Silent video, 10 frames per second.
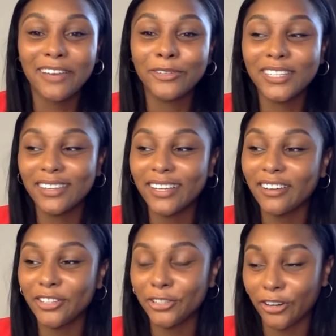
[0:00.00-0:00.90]
really like
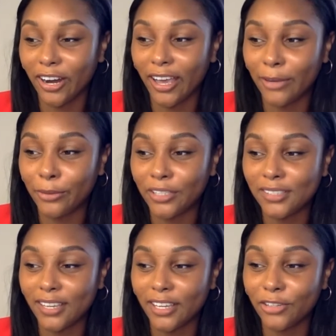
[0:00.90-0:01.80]
undergrad where it's
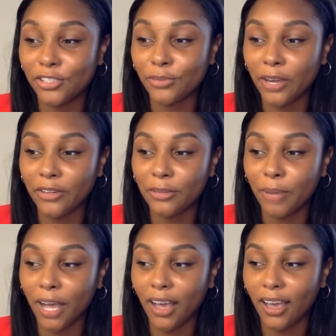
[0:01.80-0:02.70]
like you're surrounded
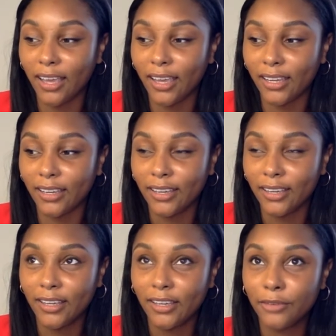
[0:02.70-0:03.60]
by
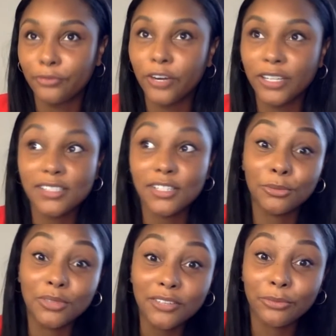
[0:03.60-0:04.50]
friends that
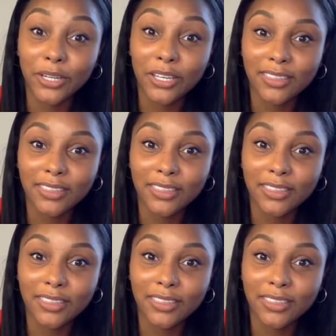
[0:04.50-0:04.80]
you live with.